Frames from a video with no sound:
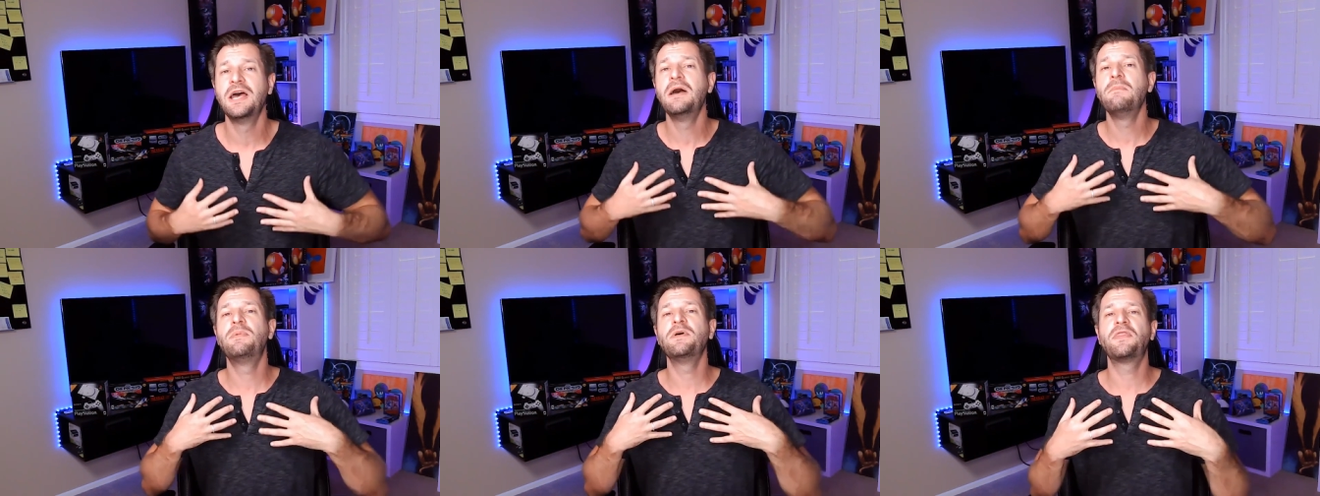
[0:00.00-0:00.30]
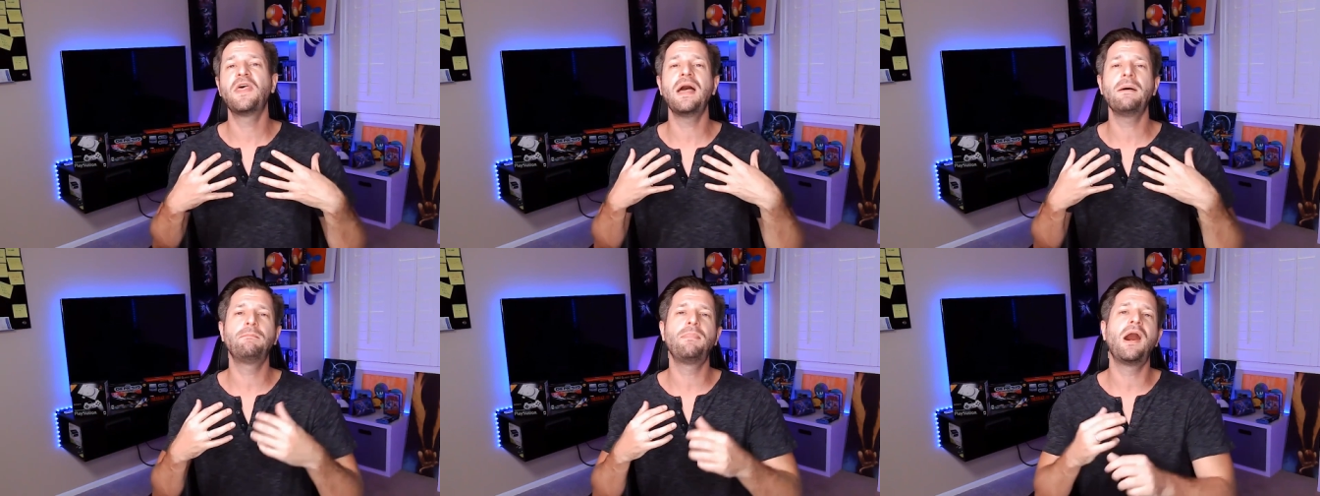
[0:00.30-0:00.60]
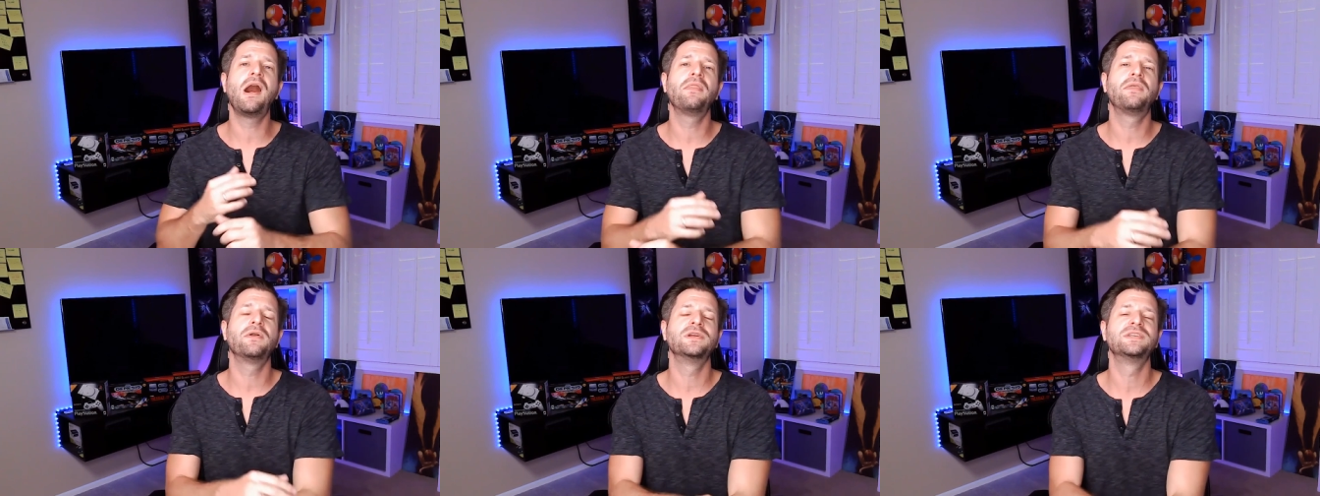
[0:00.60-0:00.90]
but that
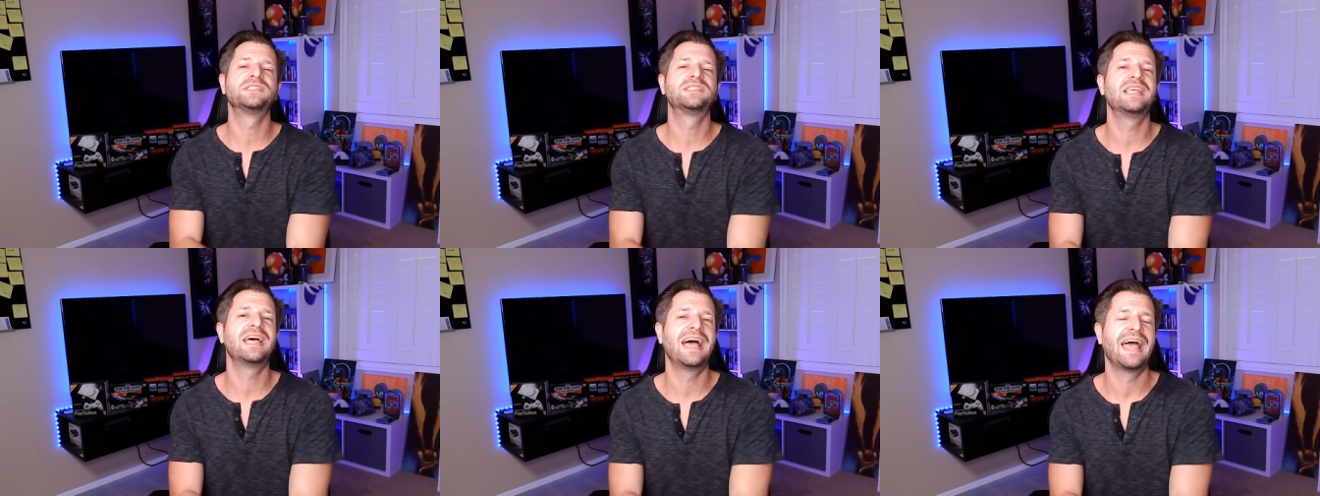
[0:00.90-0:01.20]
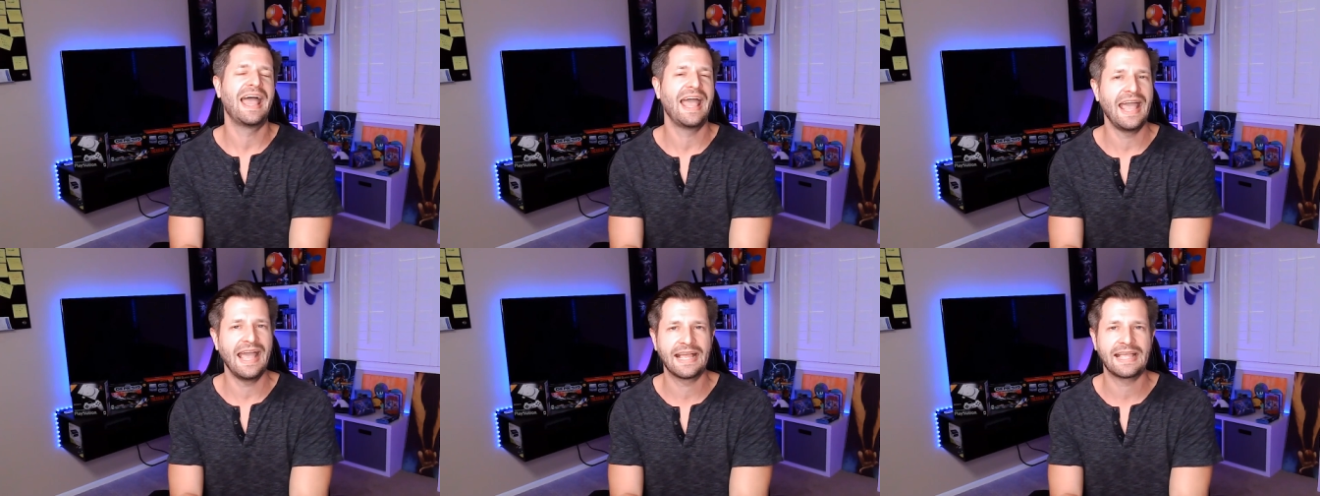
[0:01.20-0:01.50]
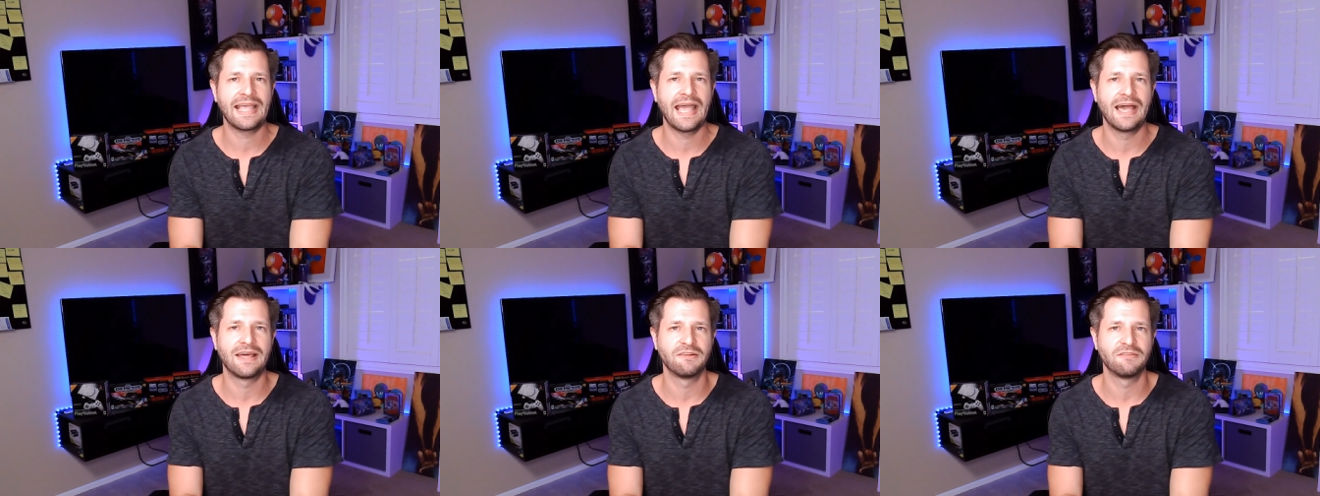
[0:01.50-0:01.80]
bothers the heck
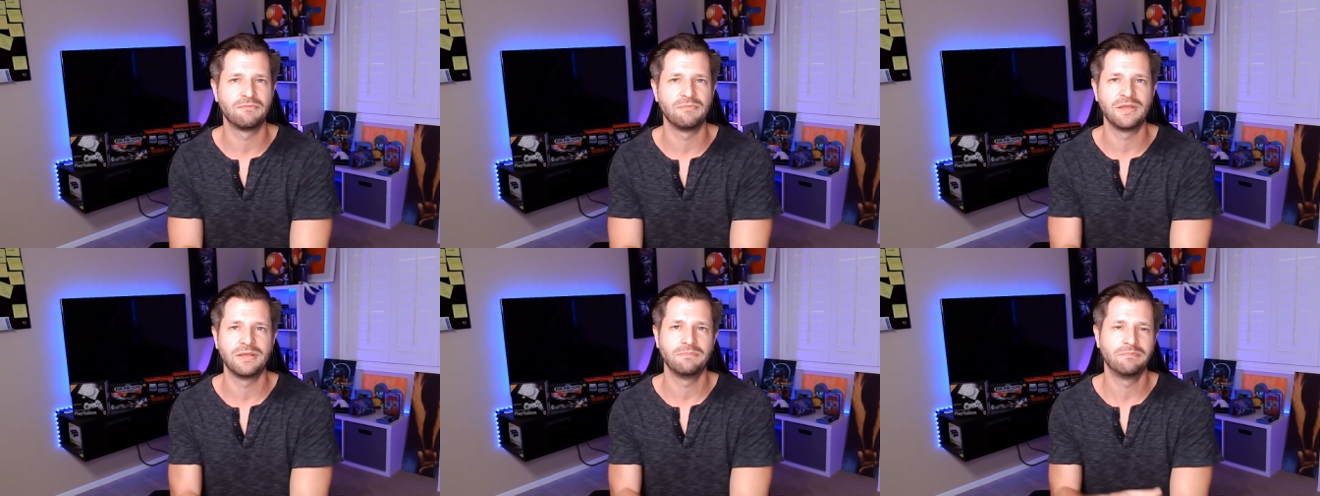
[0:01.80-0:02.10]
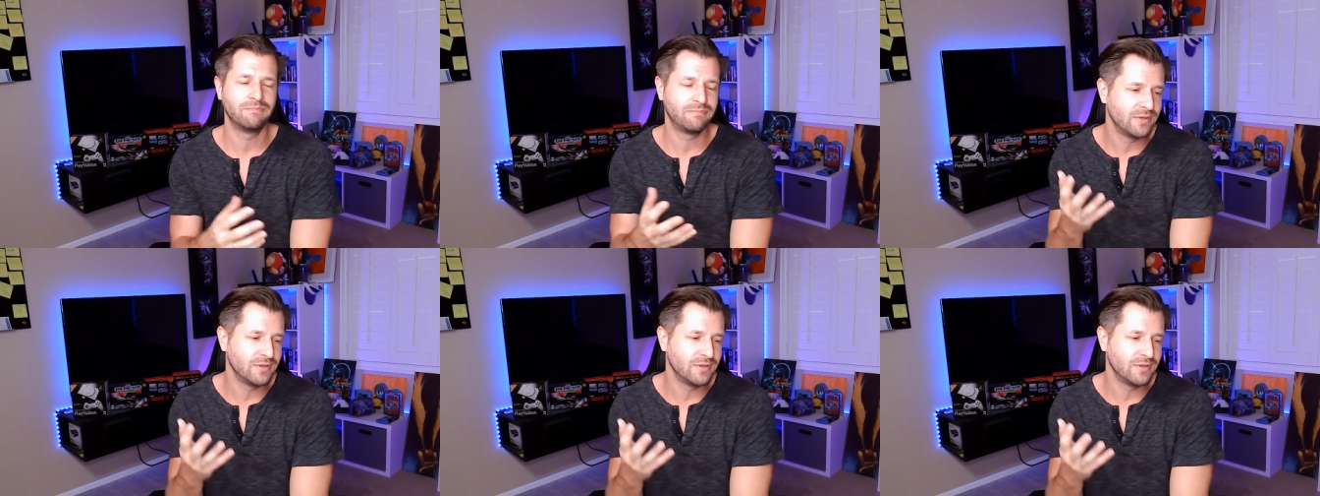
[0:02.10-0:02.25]
out of me.